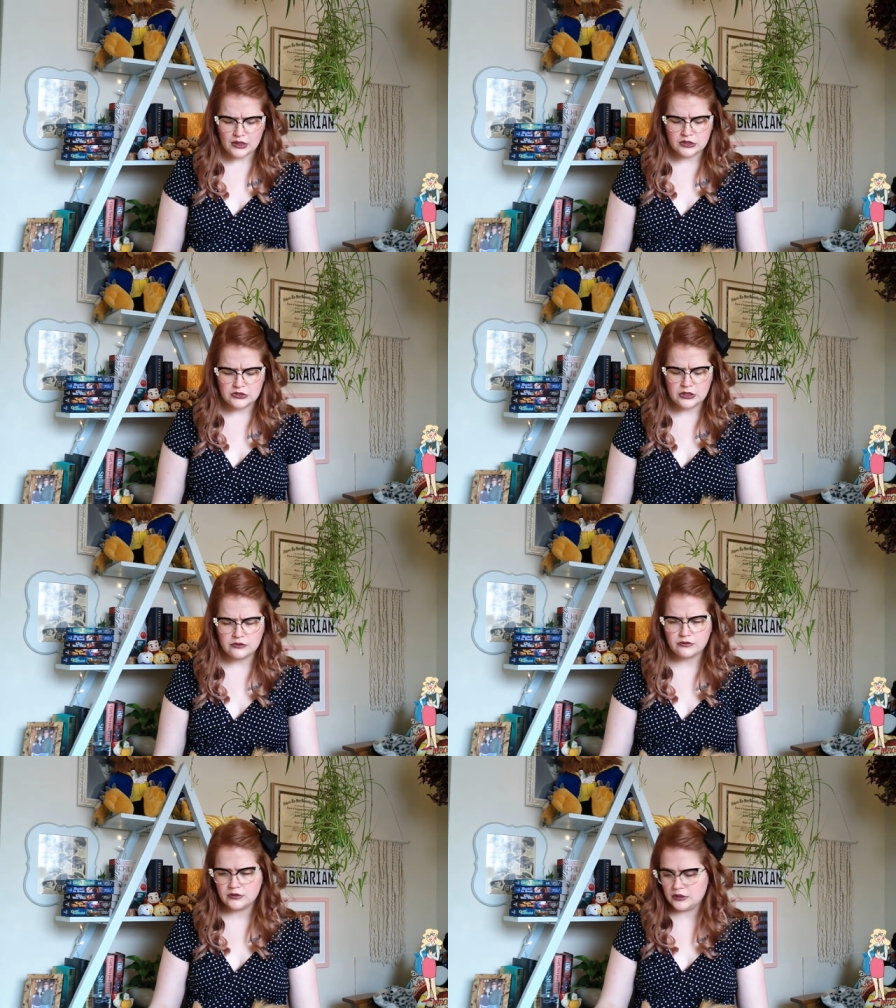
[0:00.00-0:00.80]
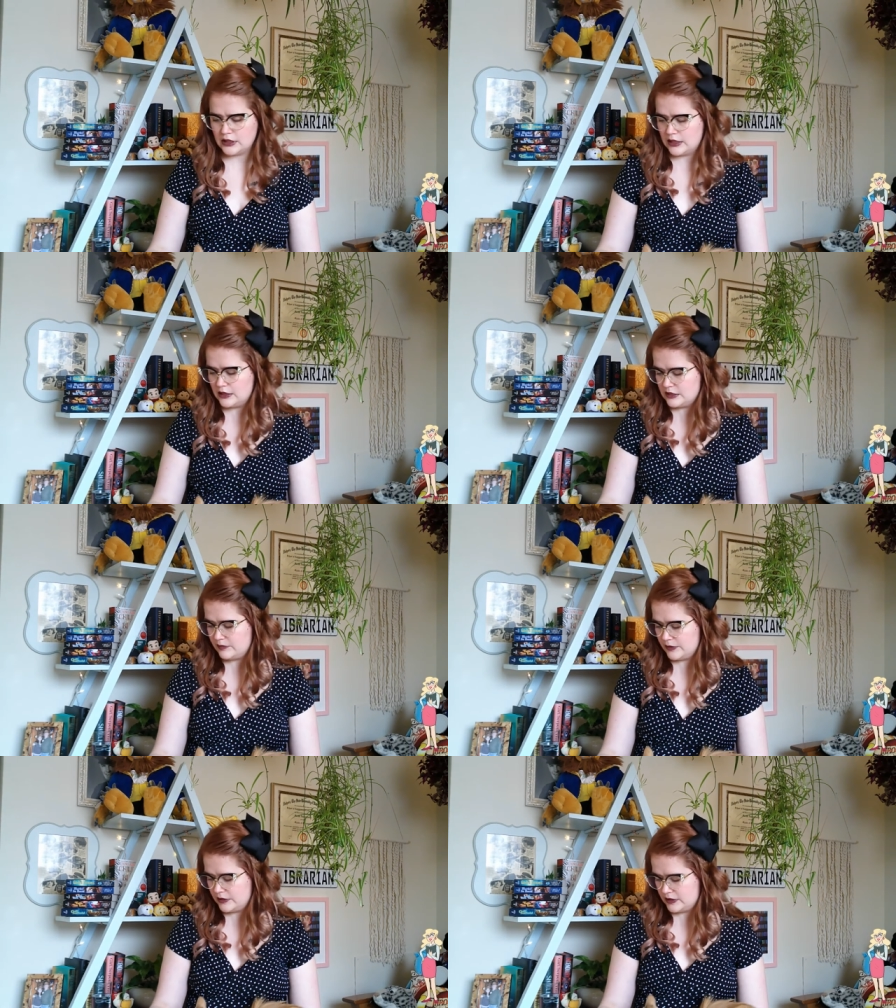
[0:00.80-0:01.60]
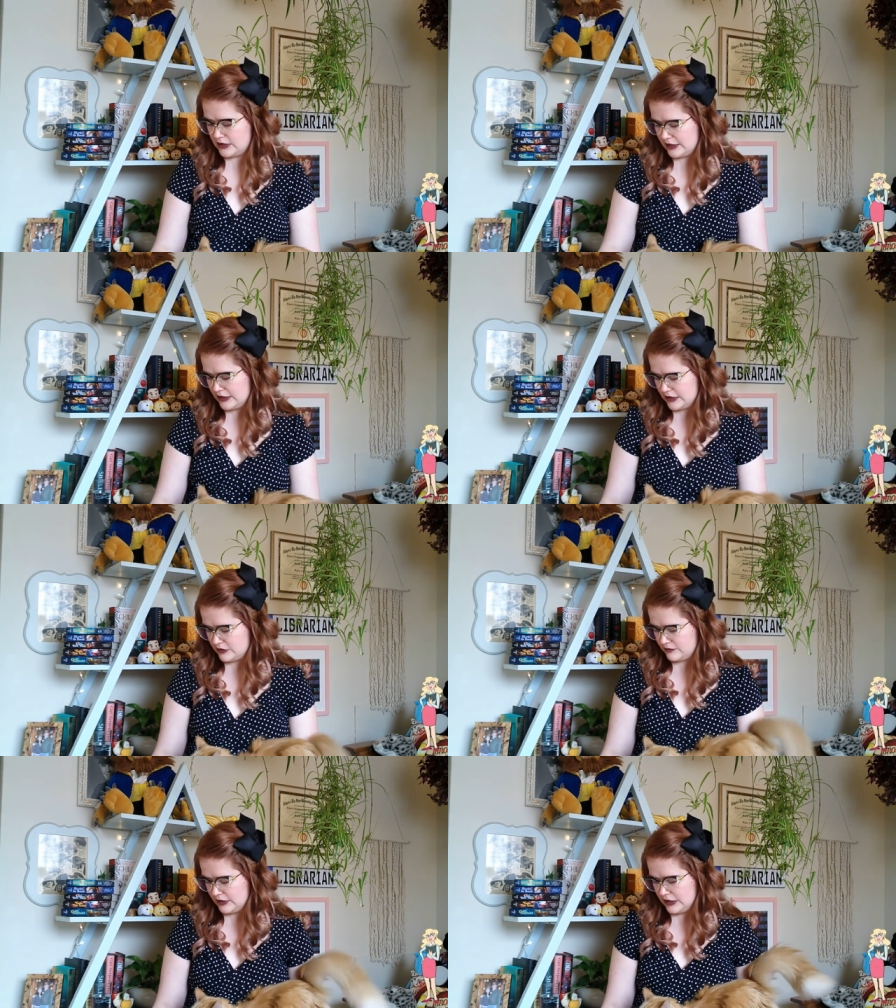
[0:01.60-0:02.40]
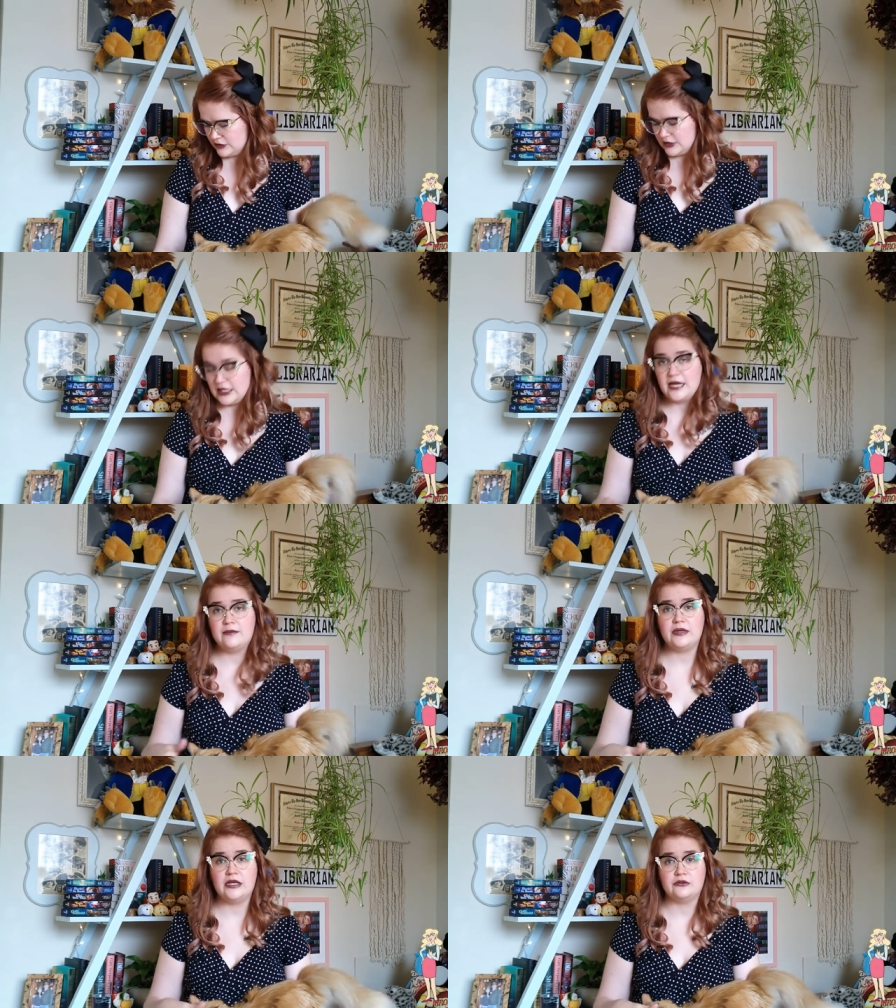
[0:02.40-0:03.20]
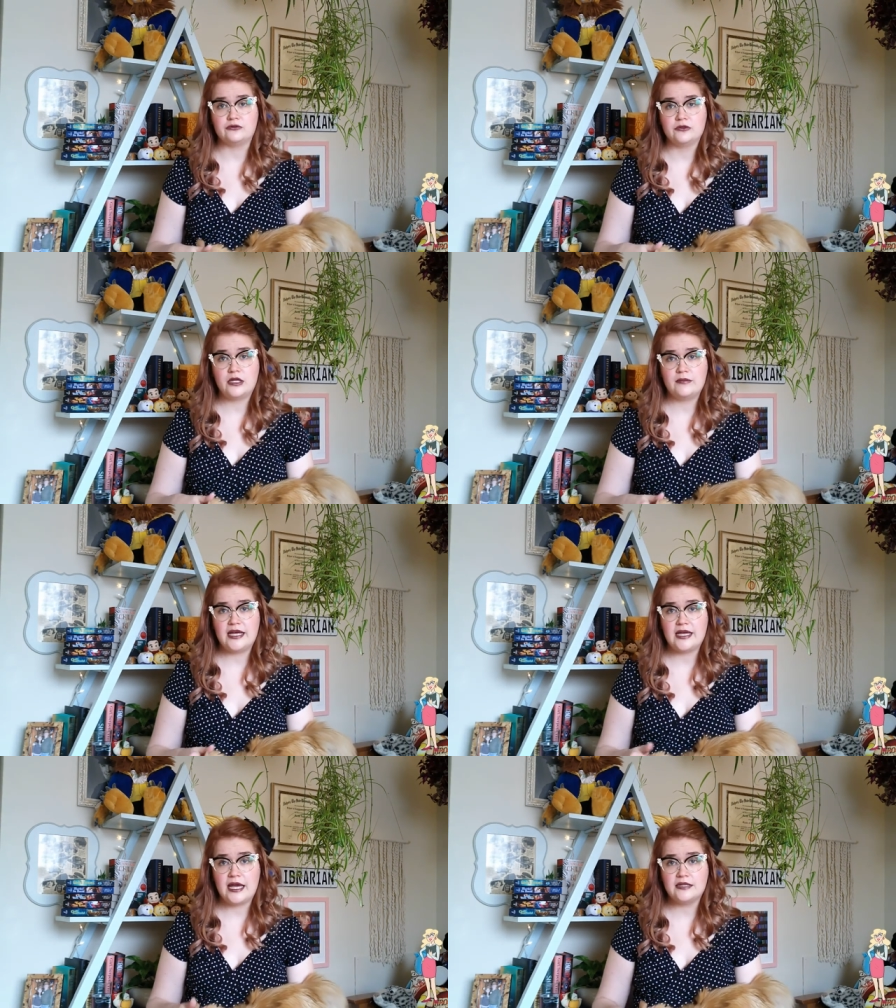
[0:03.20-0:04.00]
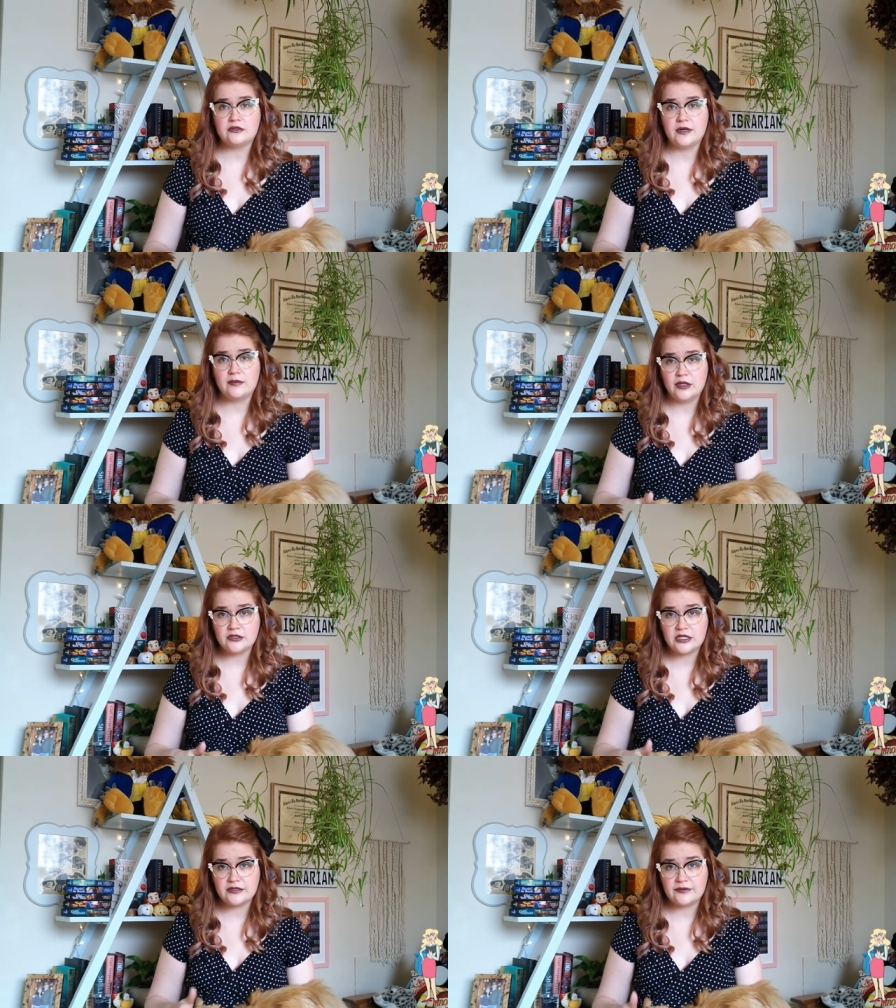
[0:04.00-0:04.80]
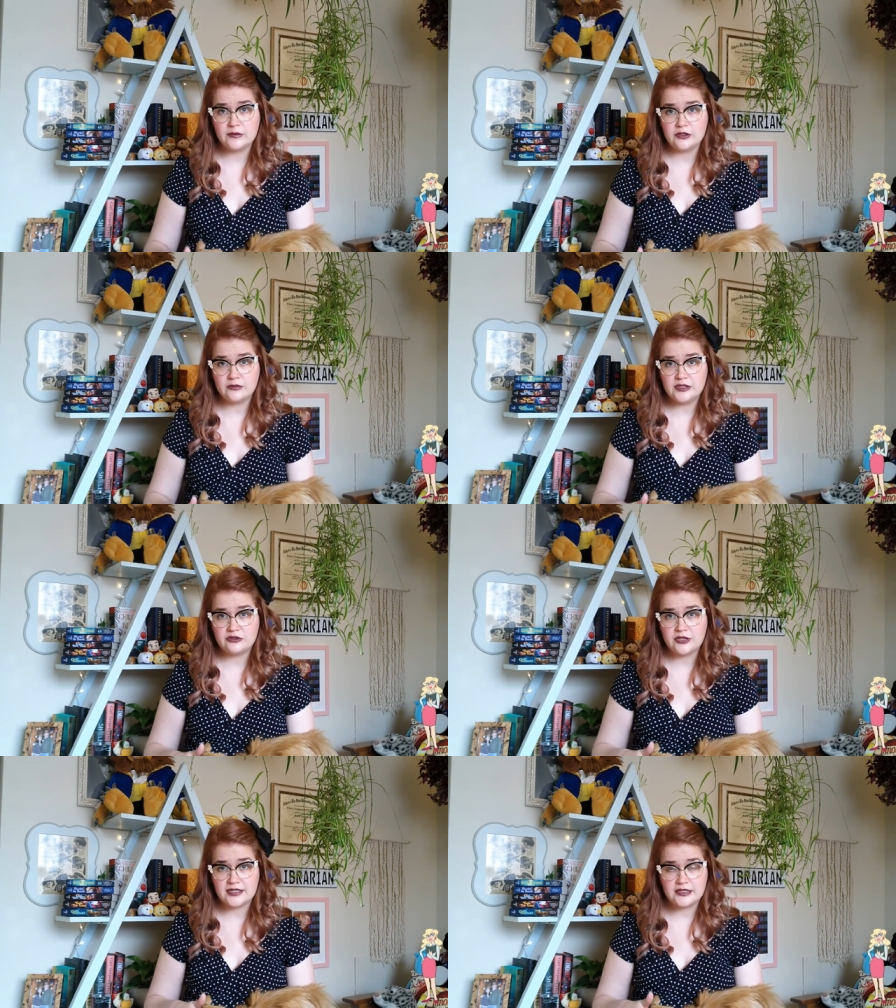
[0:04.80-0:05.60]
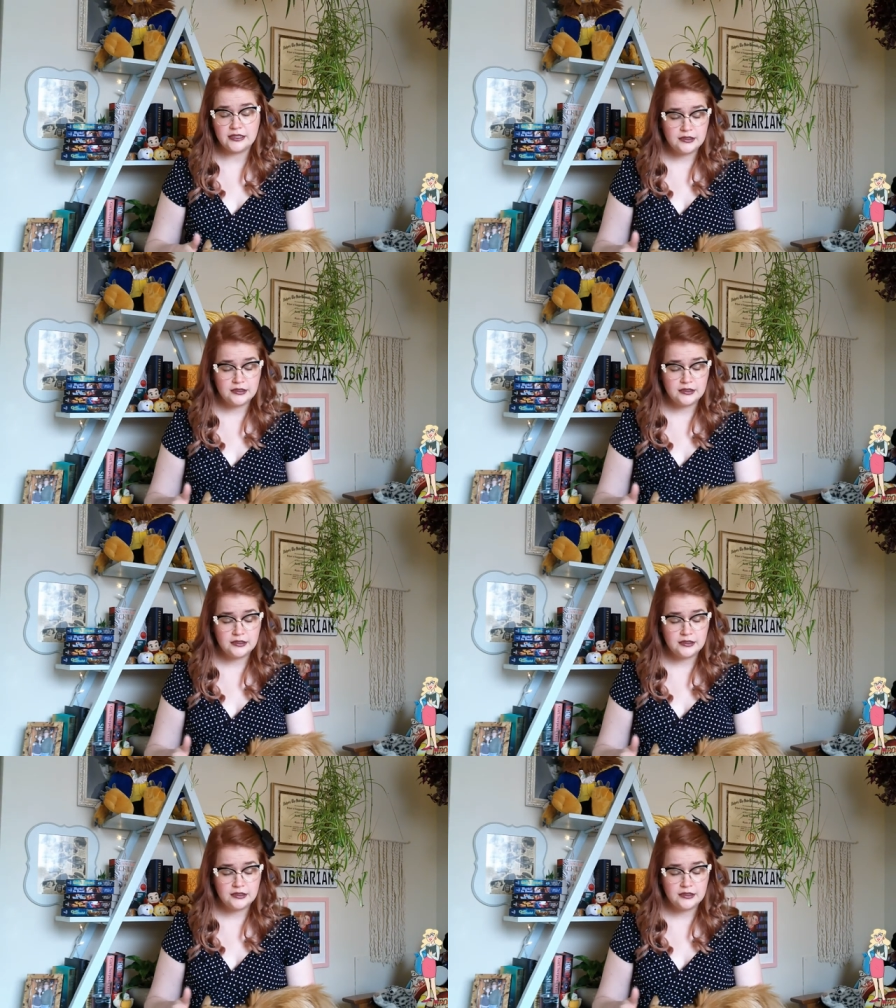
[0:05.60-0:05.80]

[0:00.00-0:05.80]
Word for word: So in this book series, it's really interesting. I'm being drooled on by a cat, so I apologize if I'm a little bit distracted.